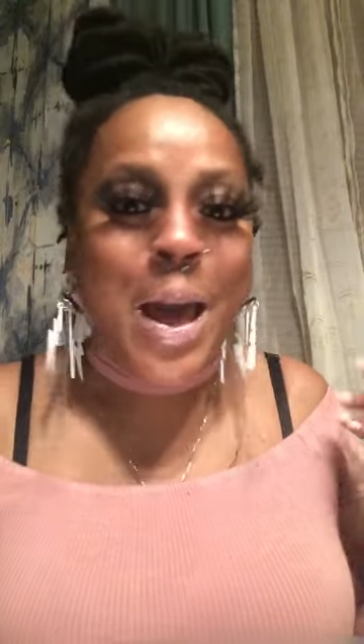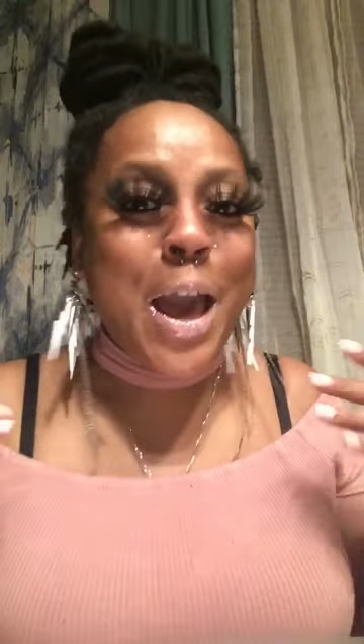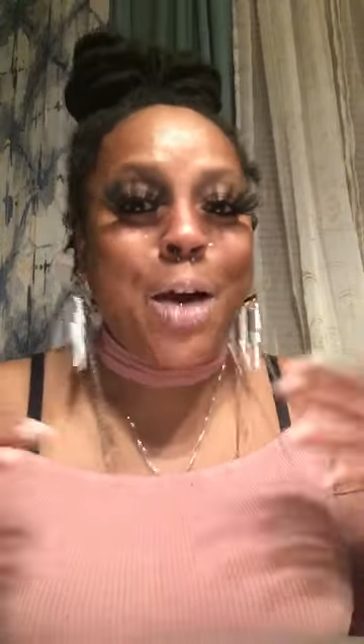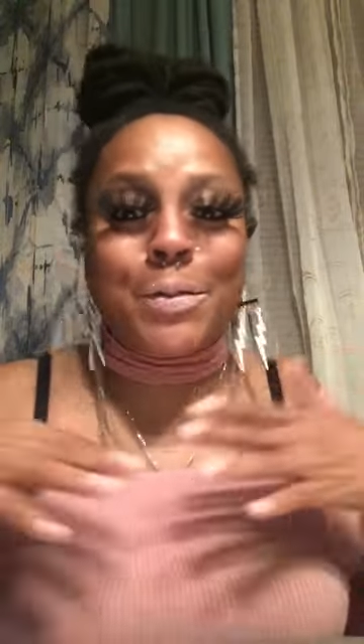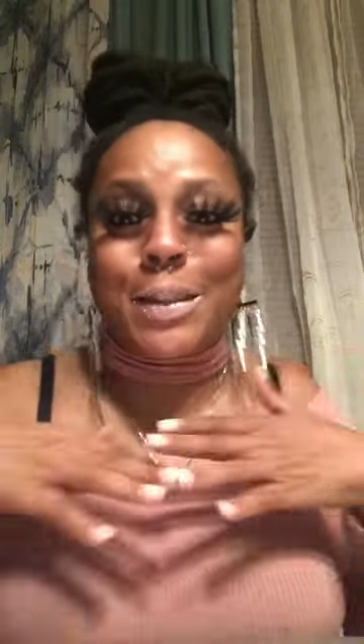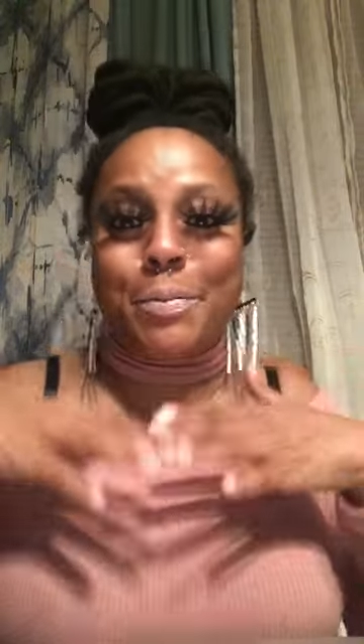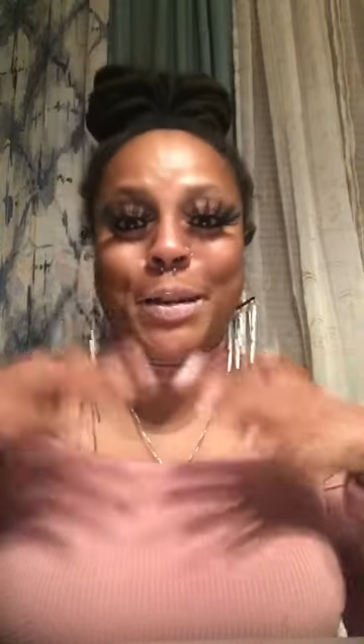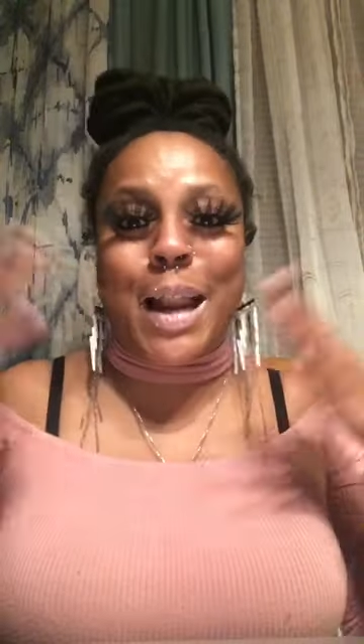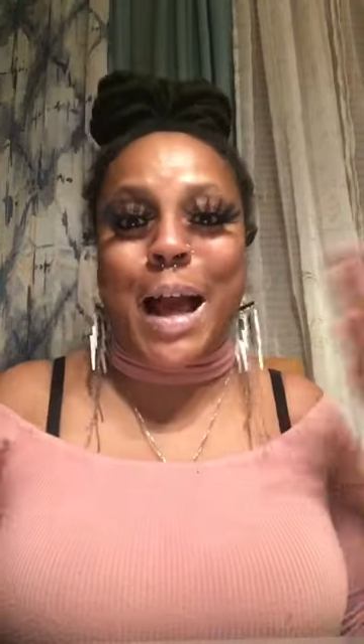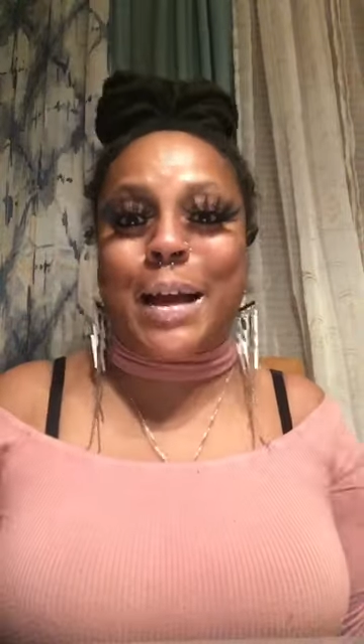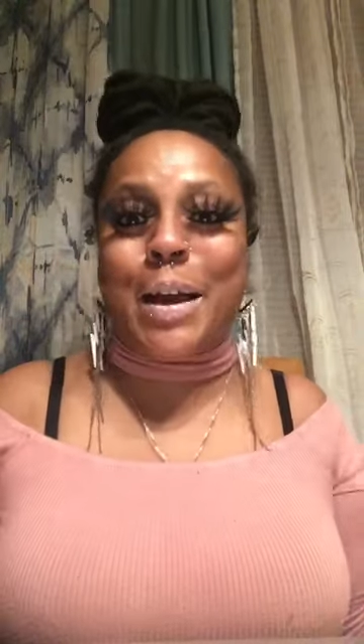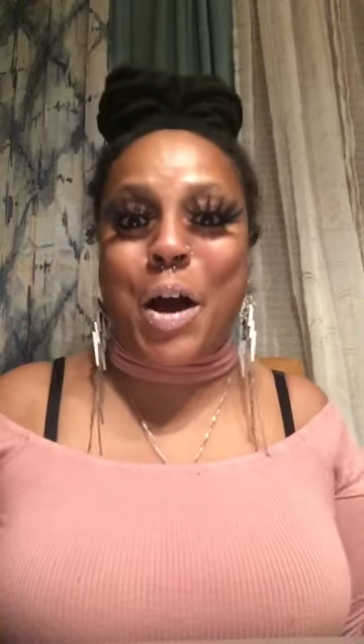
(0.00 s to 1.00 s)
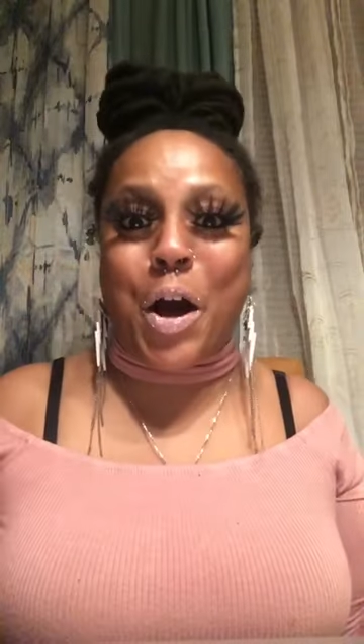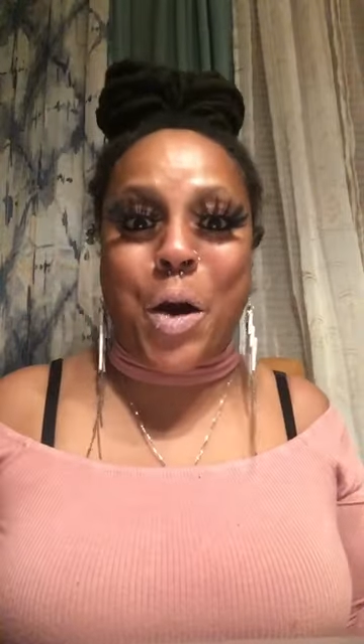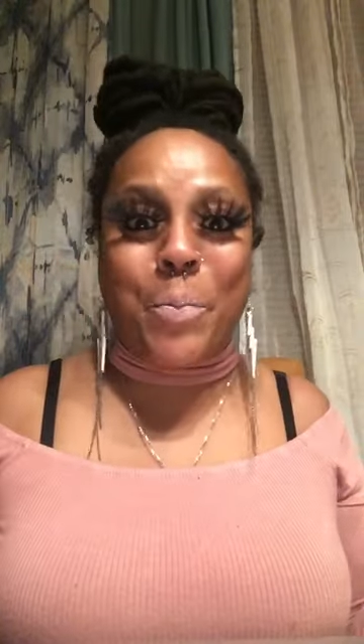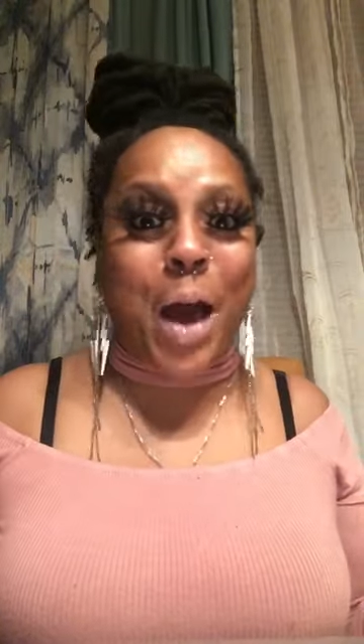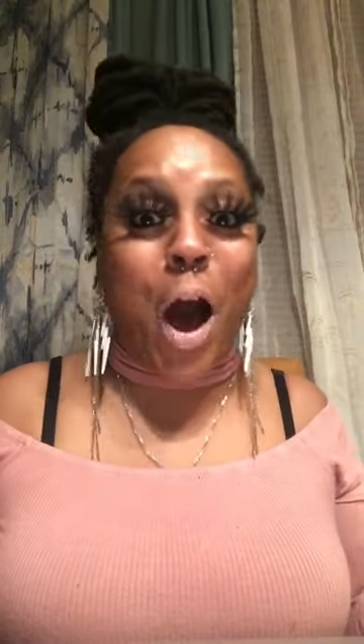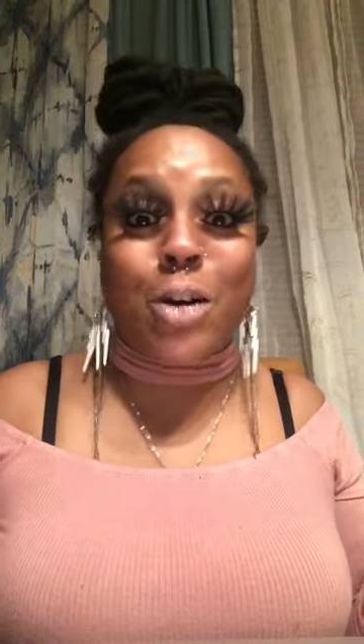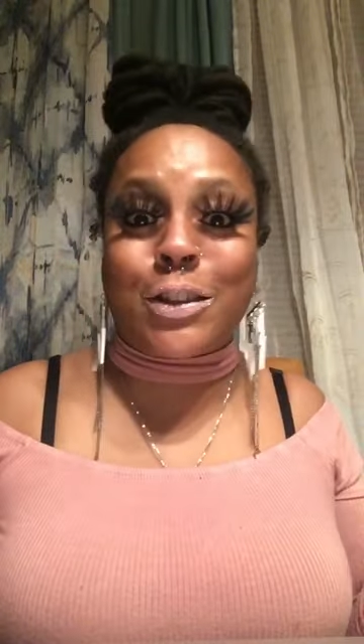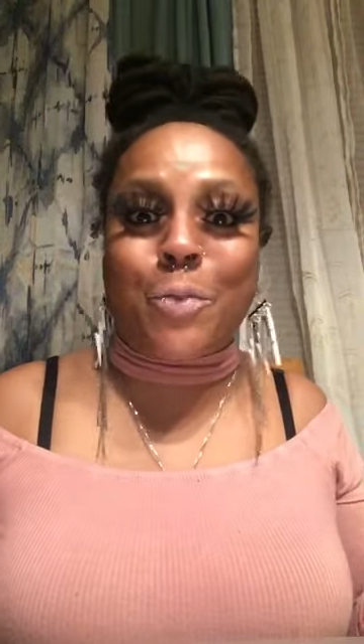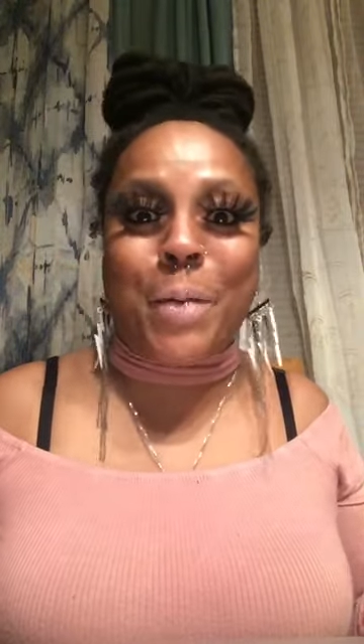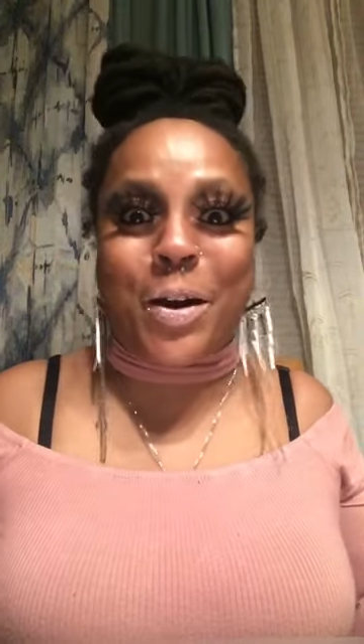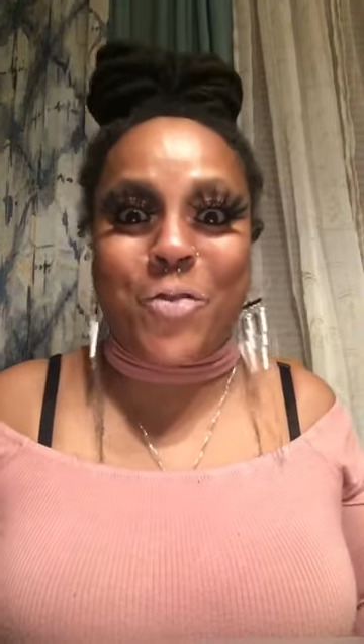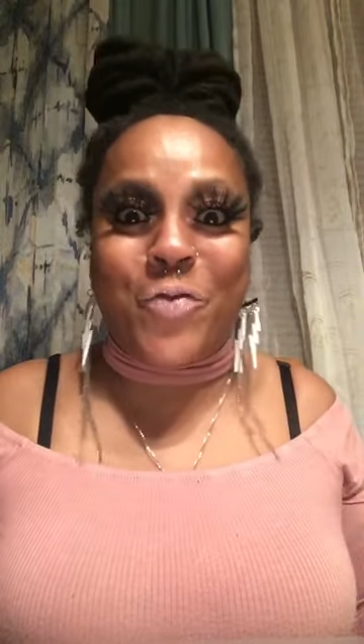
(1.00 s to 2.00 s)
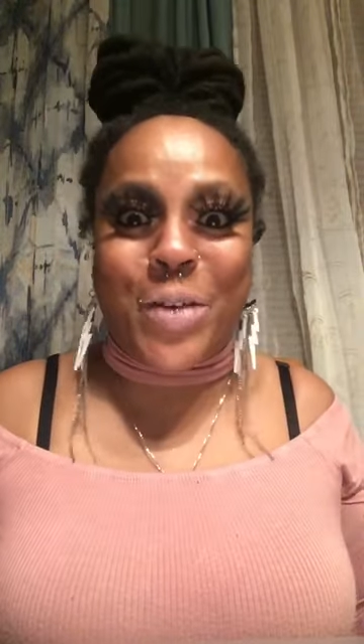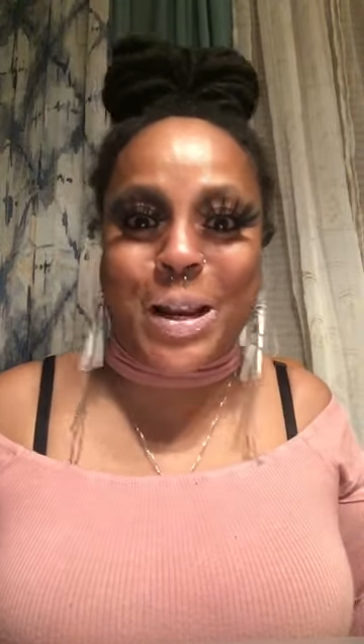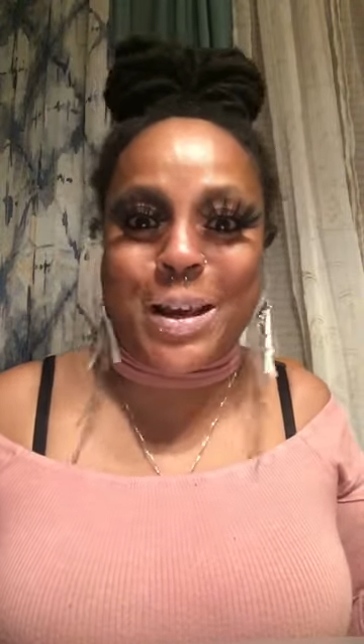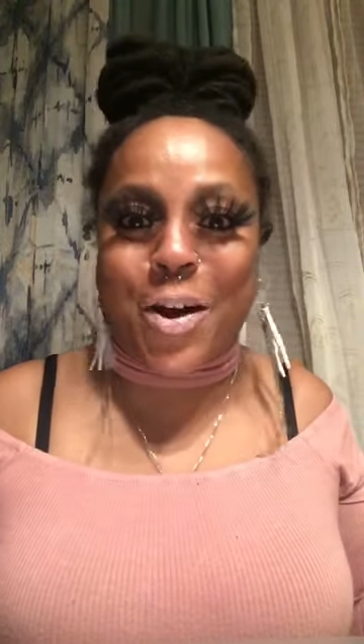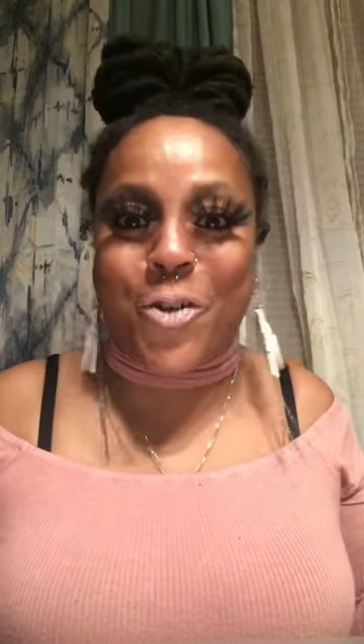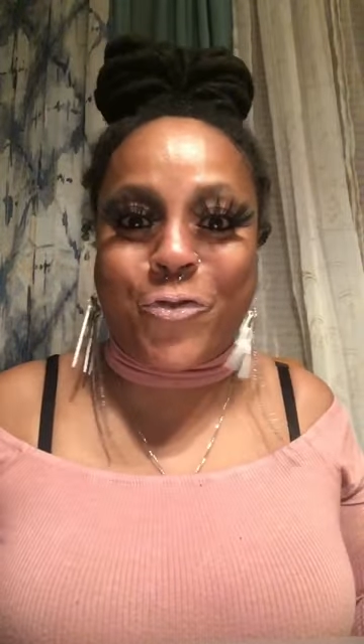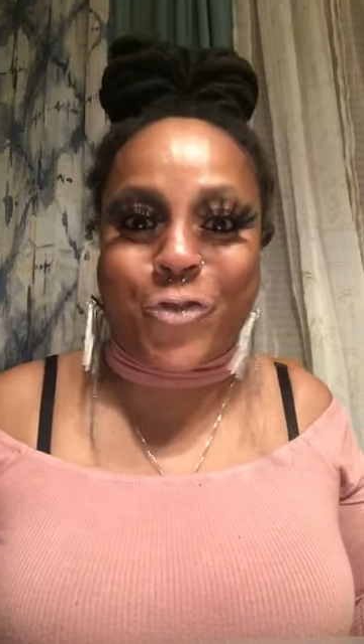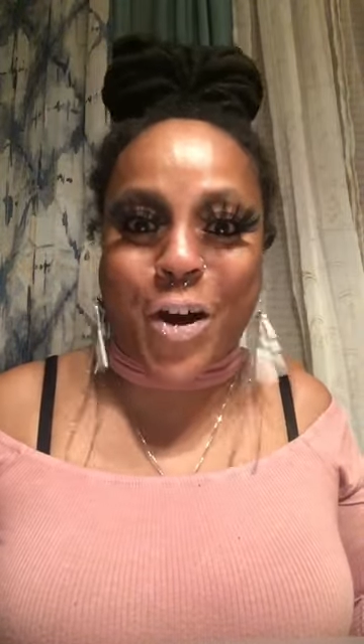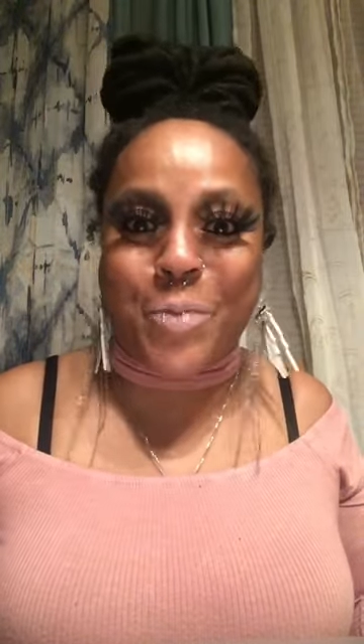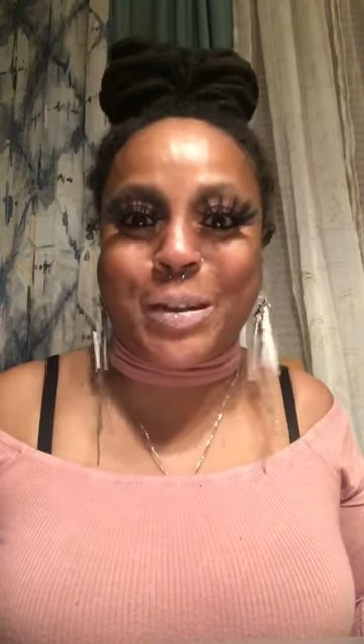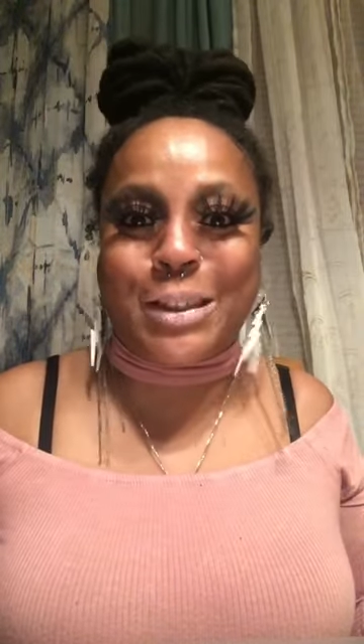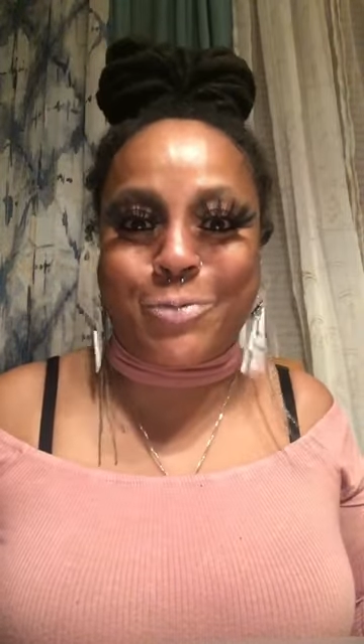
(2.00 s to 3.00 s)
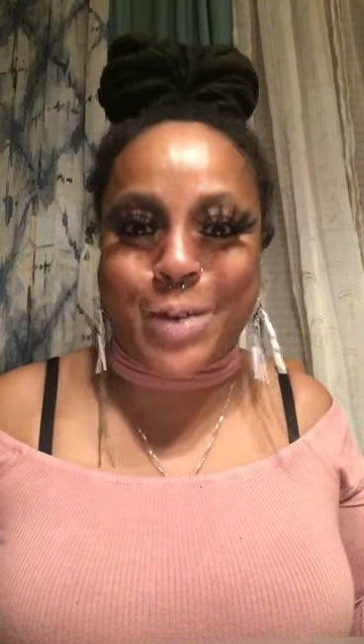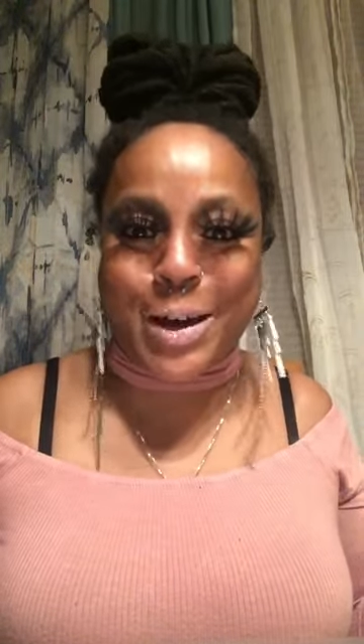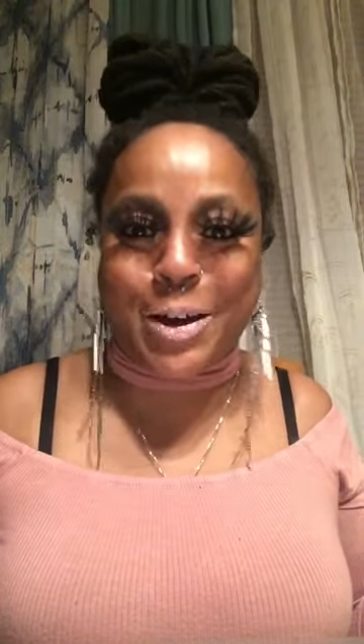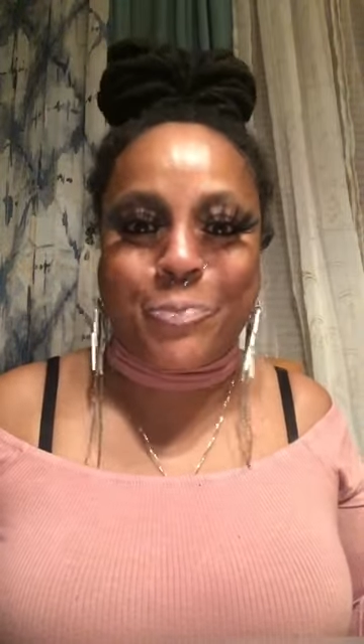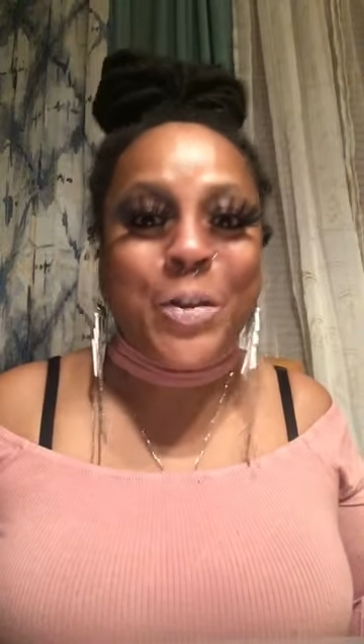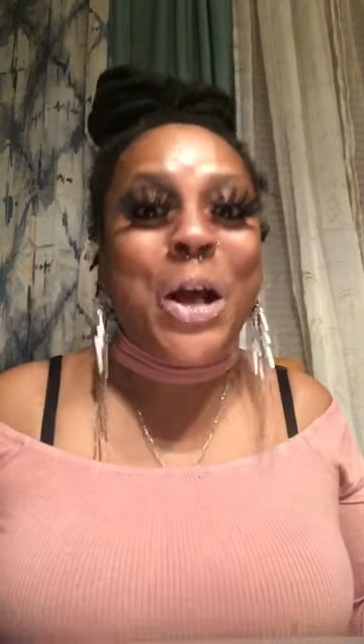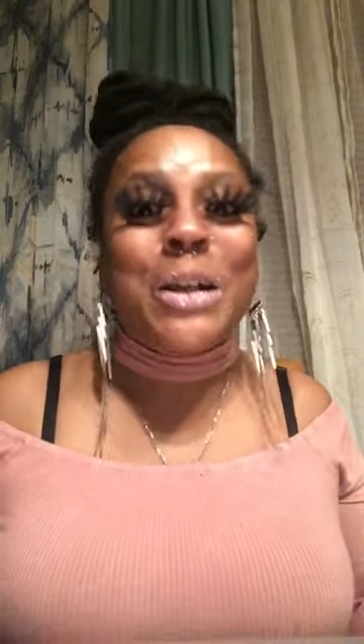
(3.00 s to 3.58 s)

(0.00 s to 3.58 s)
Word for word: It was something I could um, also make a video from as well.